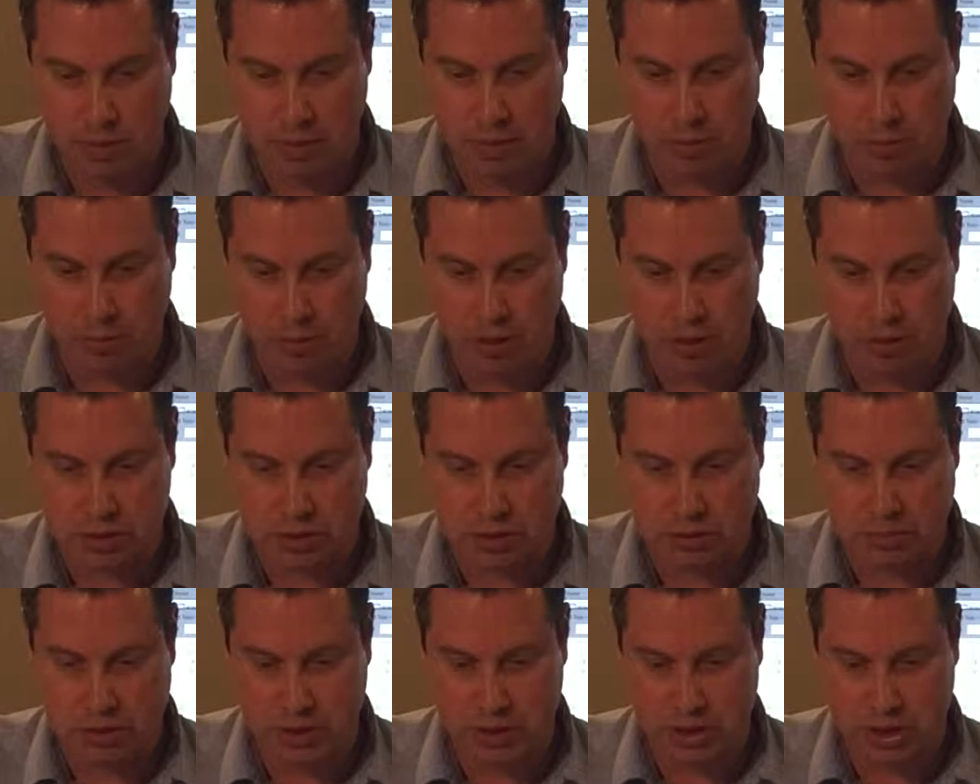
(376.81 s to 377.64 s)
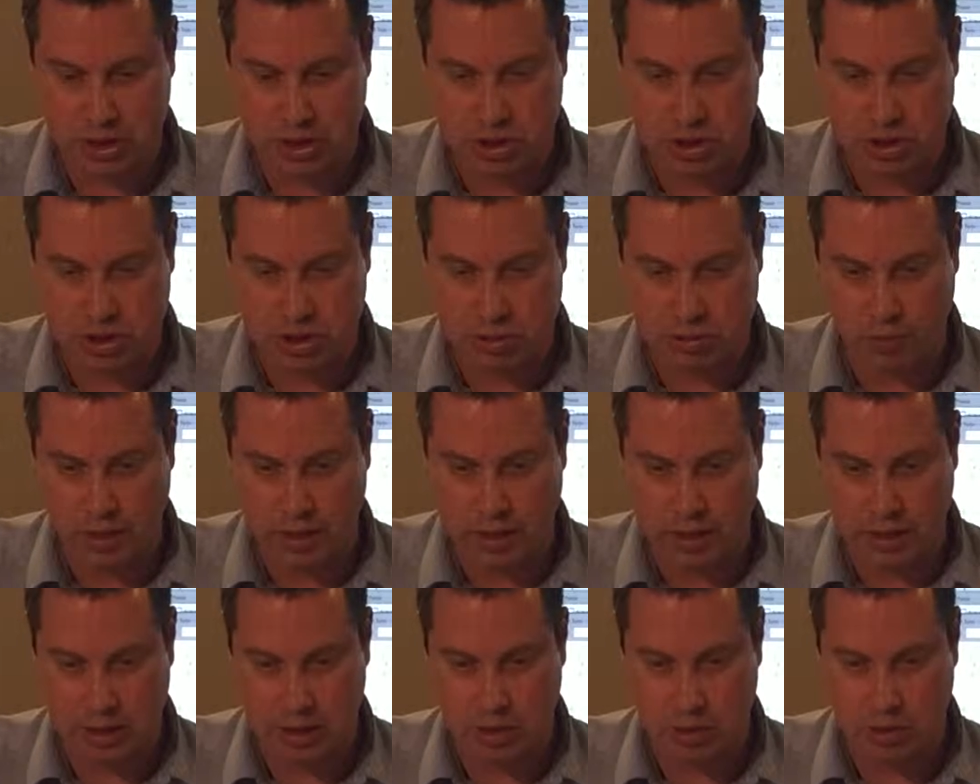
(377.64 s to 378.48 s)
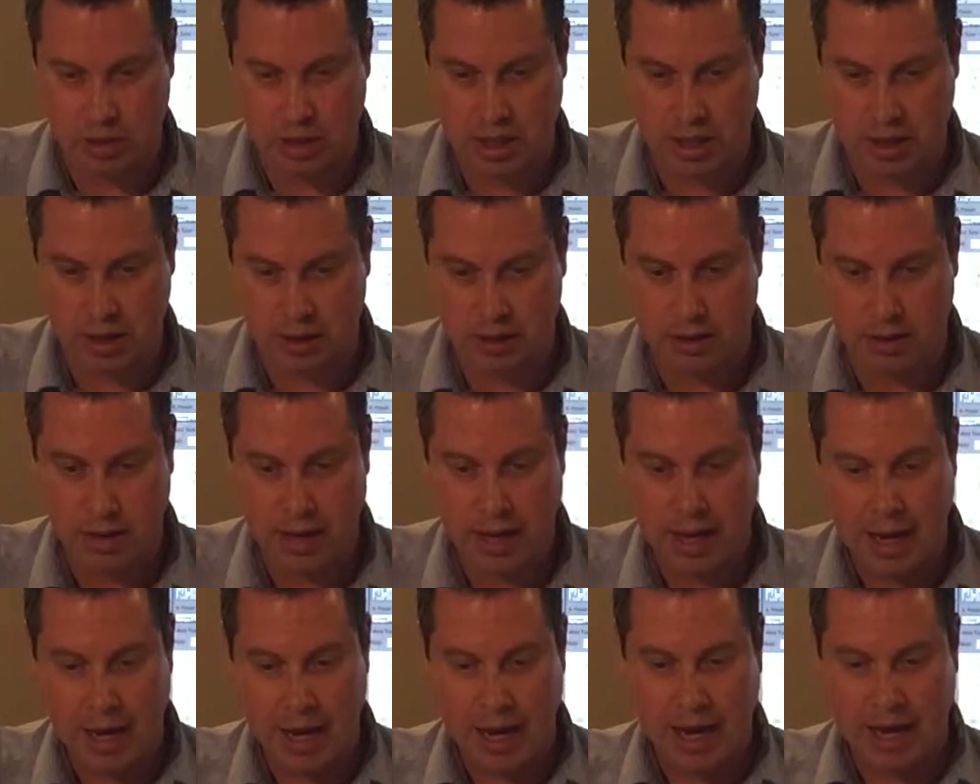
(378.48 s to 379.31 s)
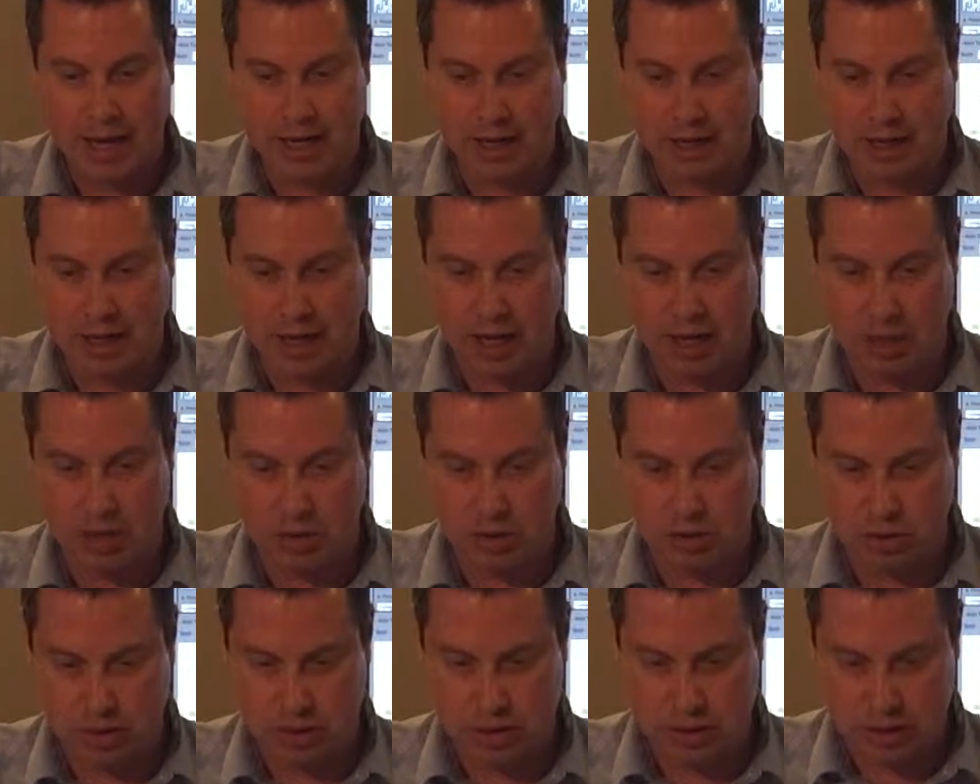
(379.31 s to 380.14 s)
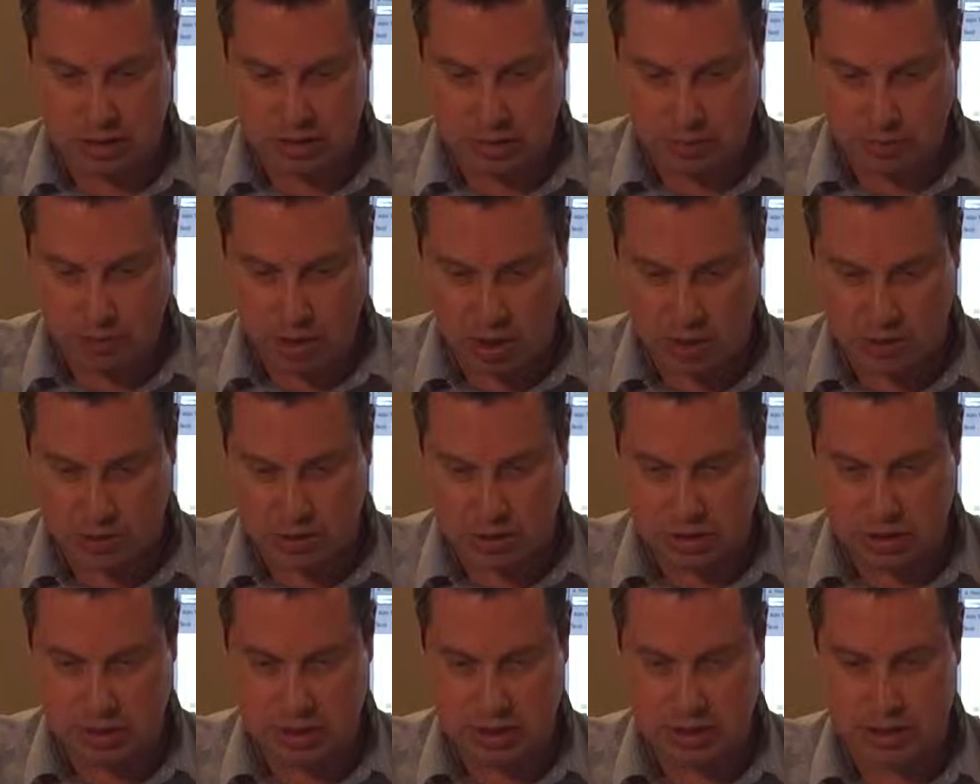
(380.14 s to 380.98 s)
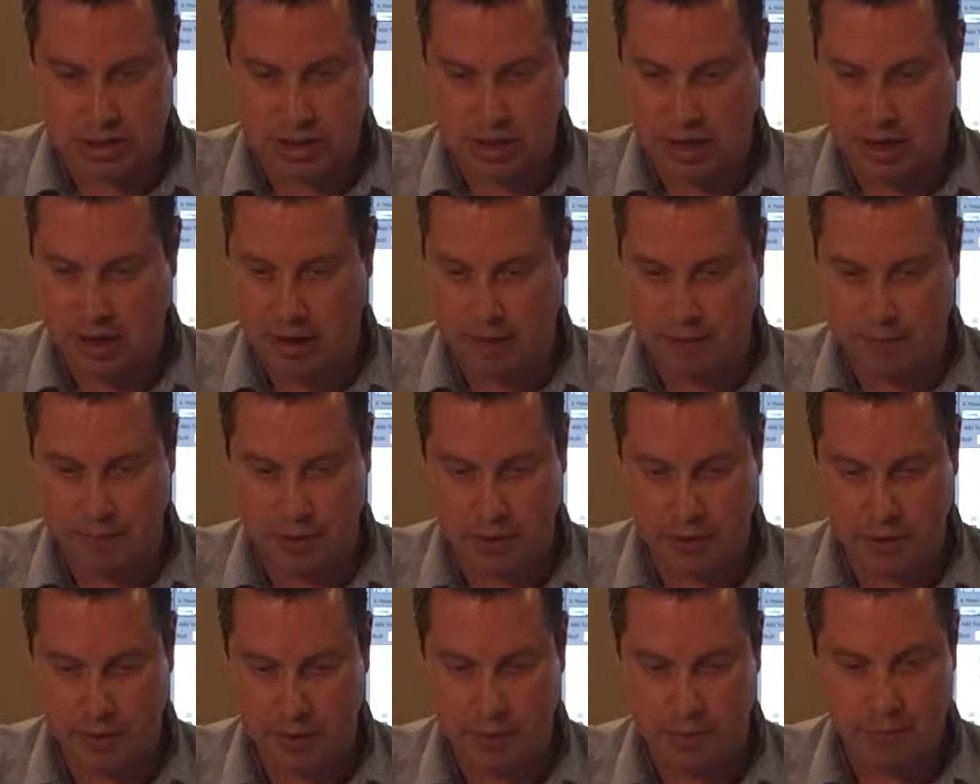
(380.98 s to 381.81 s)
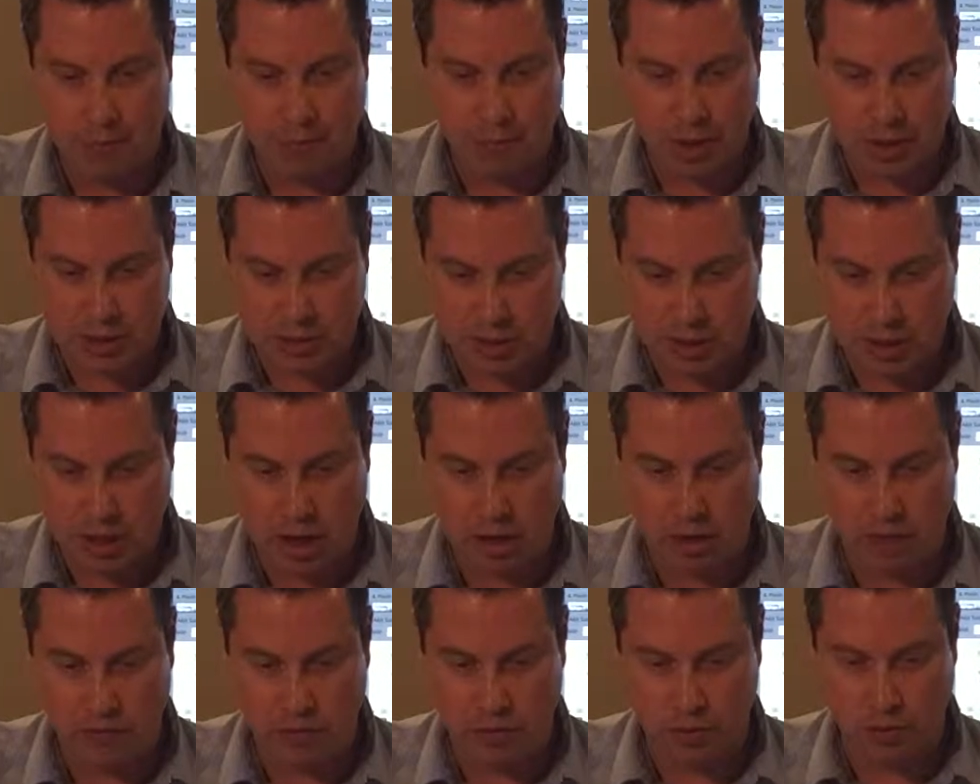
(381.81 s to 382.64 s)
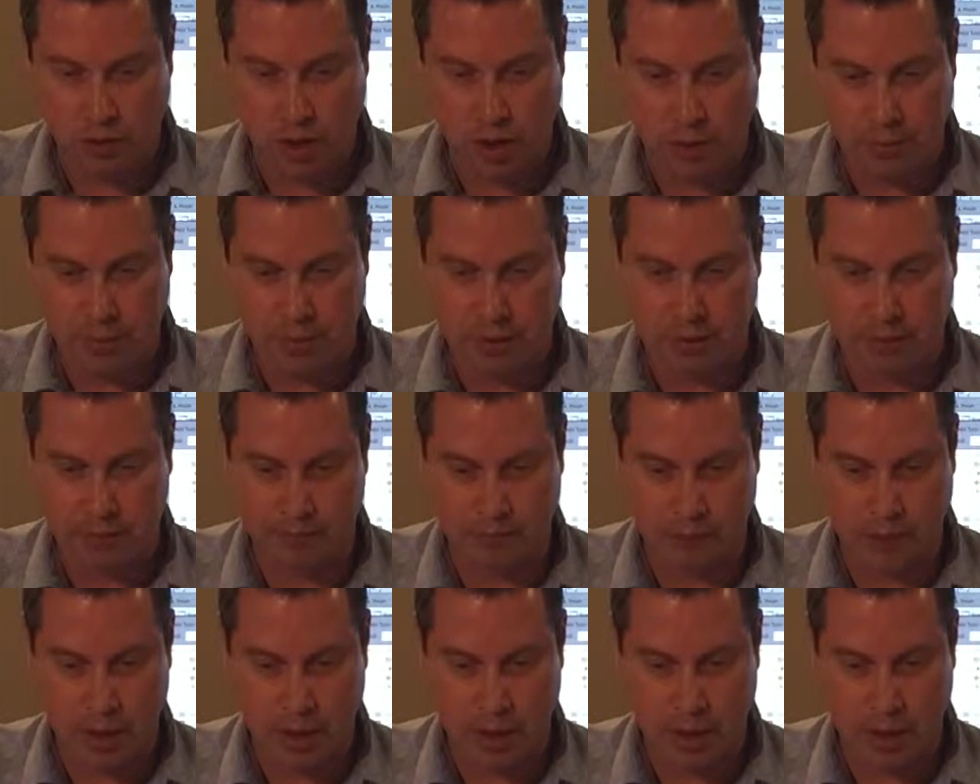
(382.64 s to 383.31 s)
once we position it, we click OK, and again you'll see some options to set up, but it's not overwhelming.